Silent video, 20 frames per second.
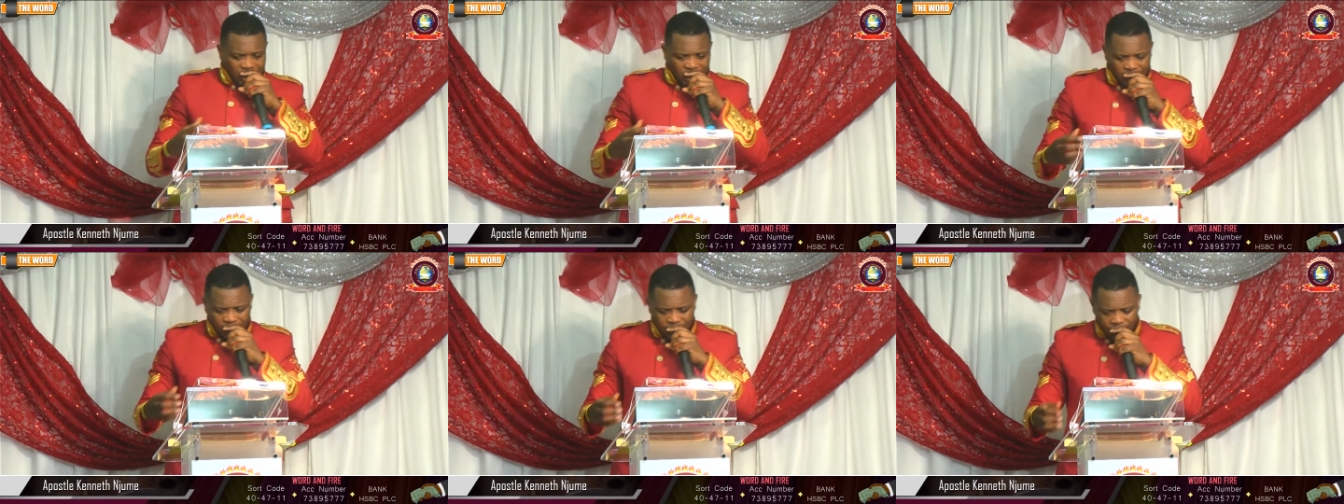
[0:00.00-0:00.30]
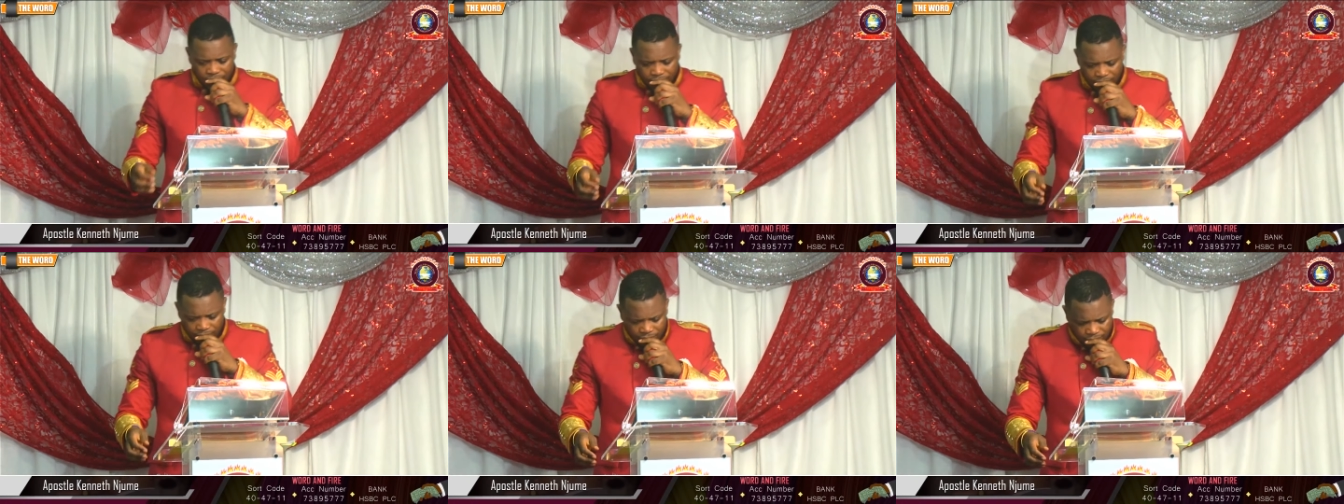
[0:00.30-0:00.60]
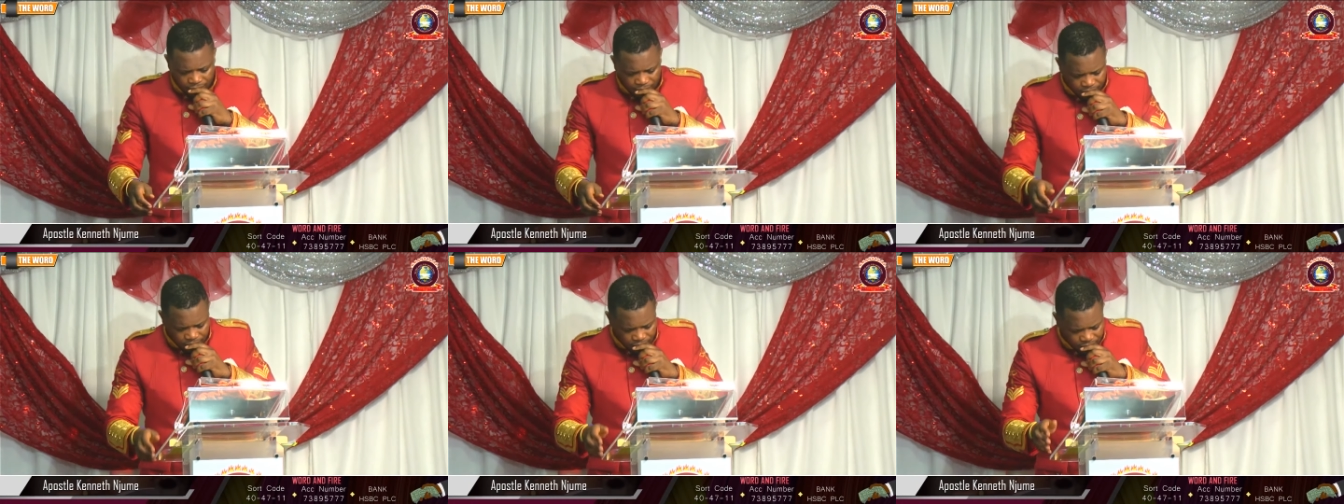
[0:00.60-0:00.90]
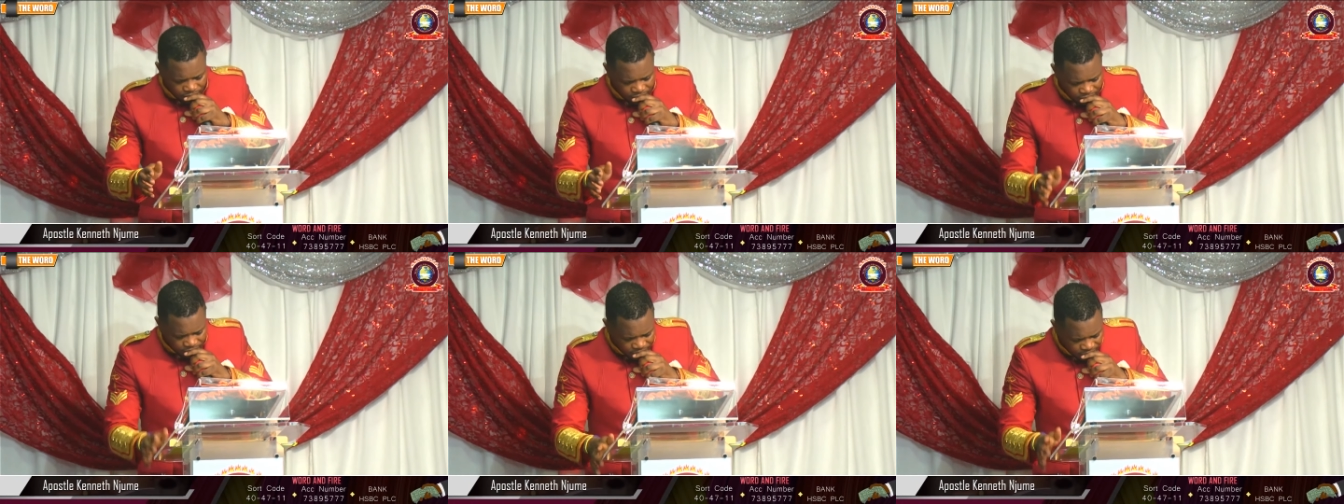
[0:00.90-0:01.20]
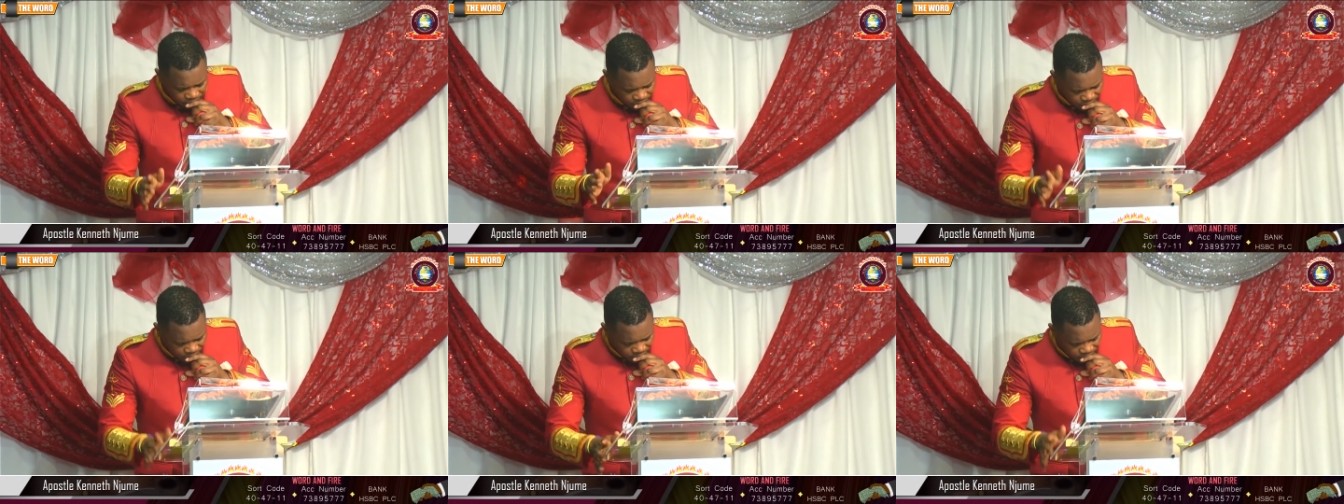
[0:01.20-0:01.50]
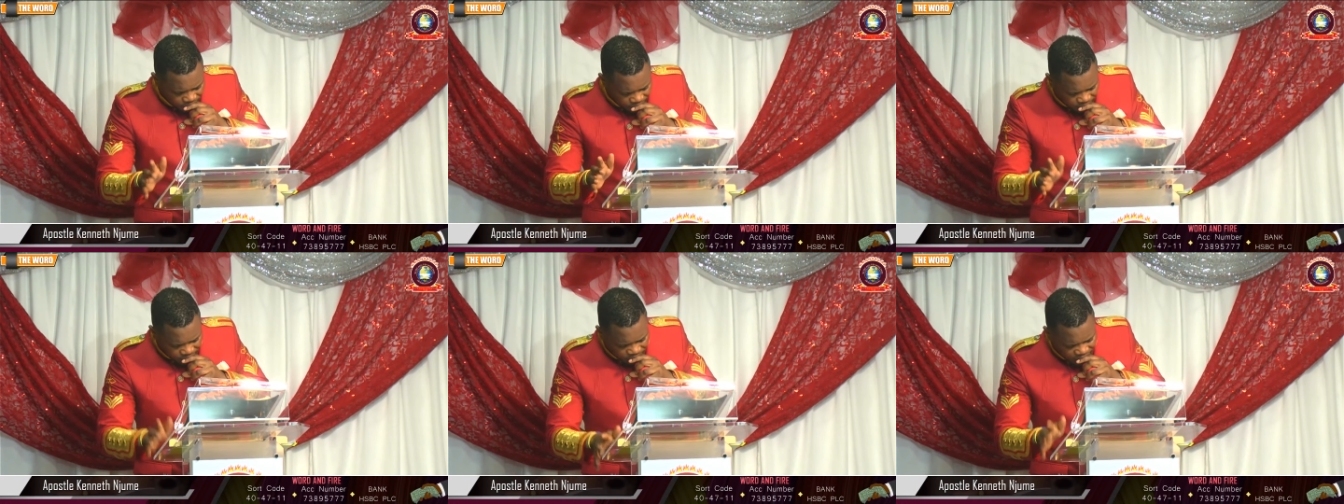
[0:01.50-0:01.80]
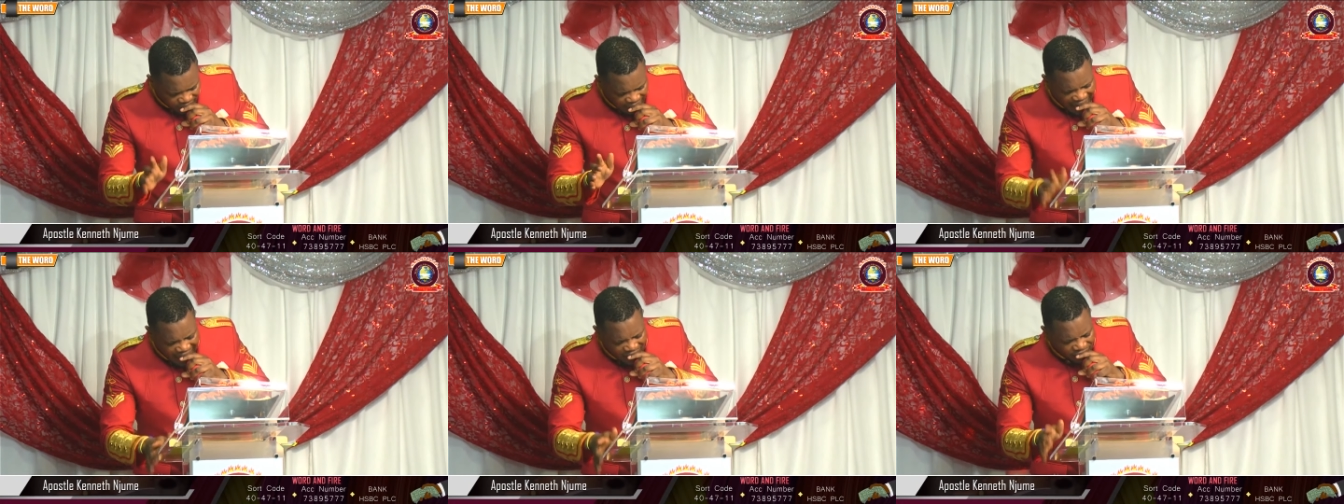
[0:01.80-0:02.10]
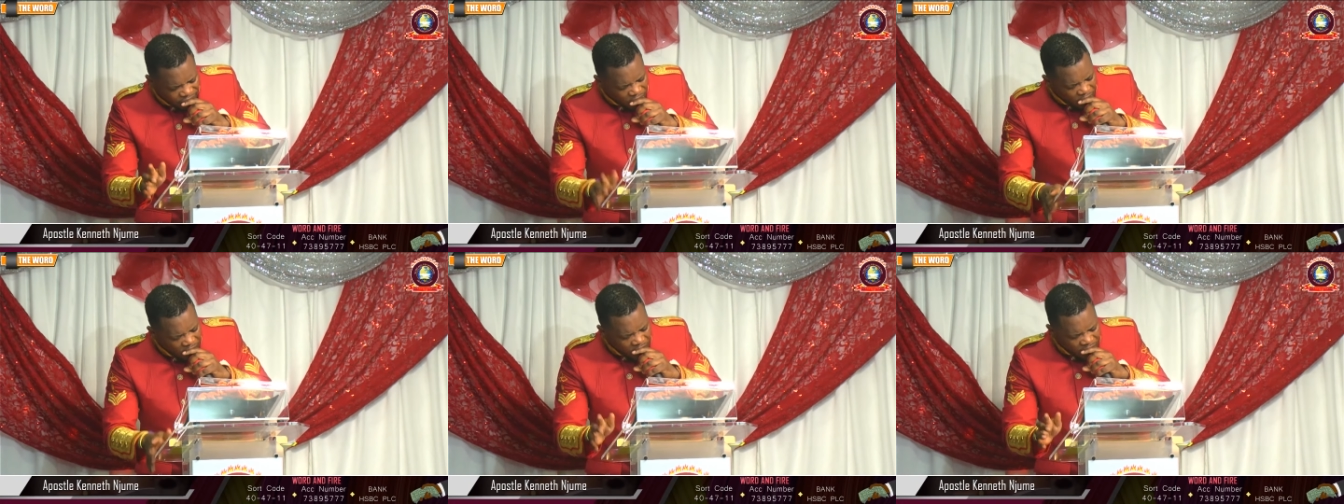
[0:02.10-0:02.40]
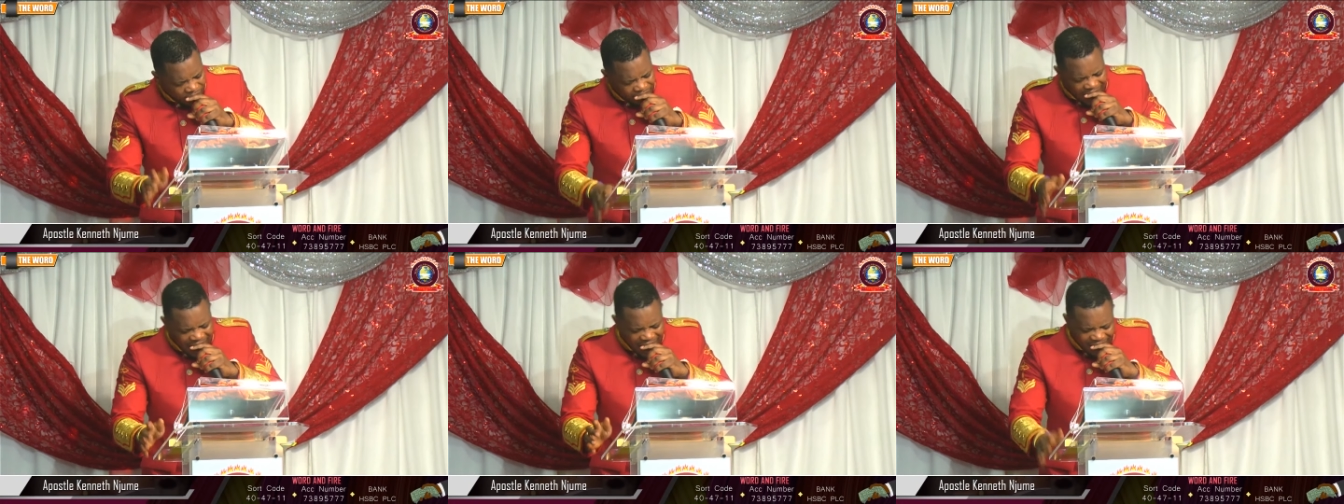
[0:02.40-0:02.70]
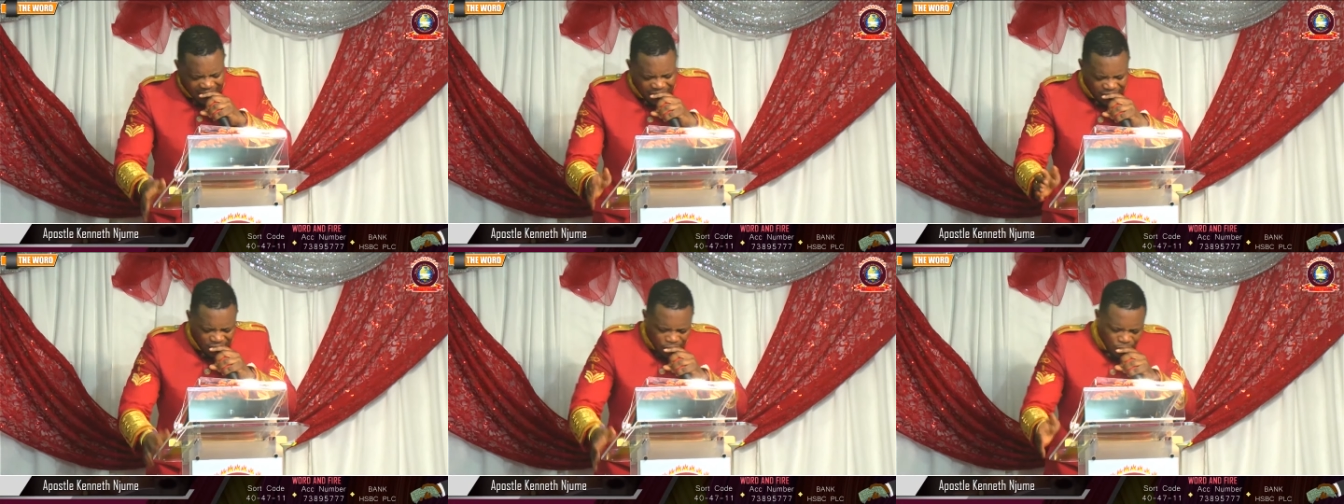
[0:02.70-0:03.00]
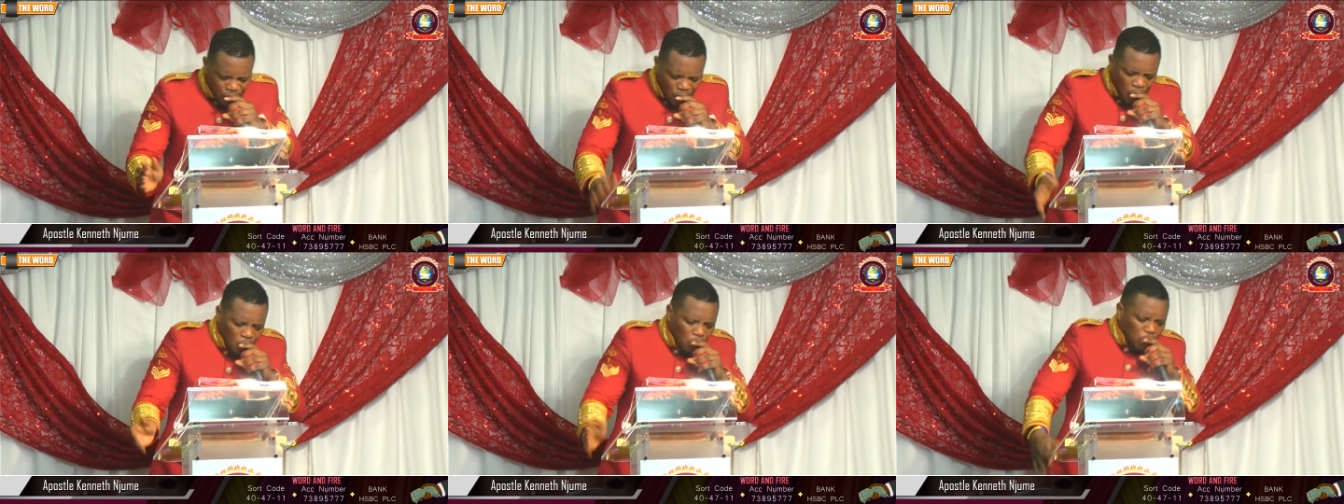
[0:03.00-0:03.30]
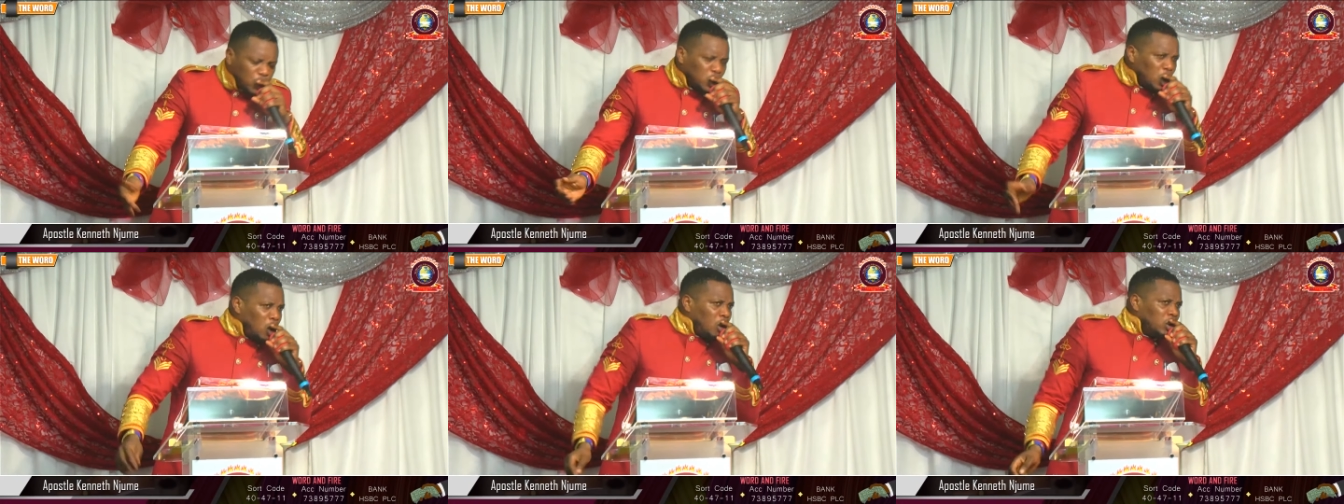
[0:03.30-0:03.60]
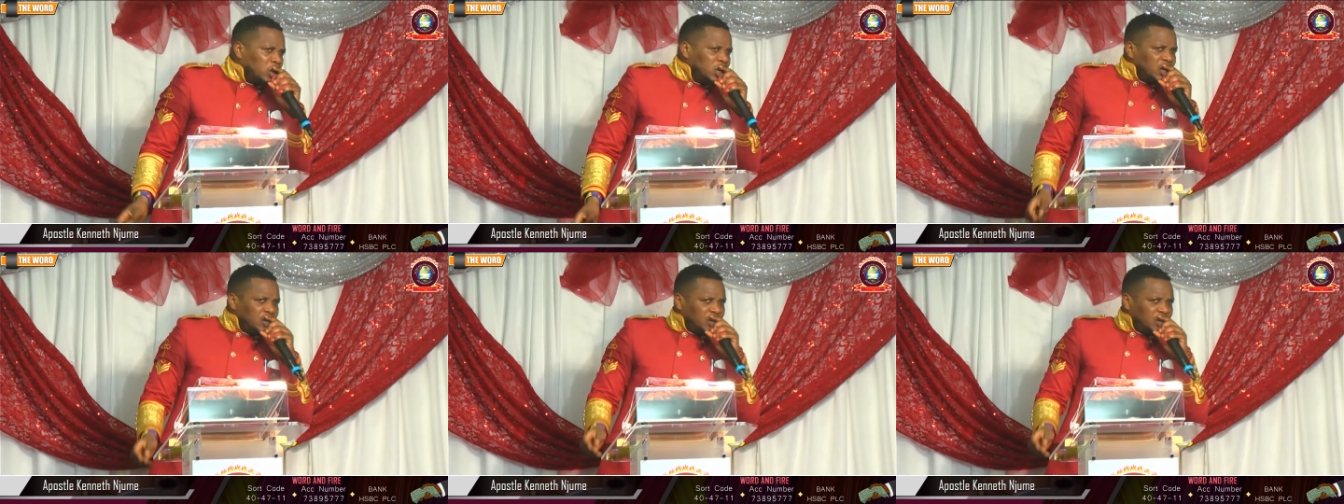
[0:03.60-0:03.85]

Until you face certain challenges. Child of God, I really don't know who told this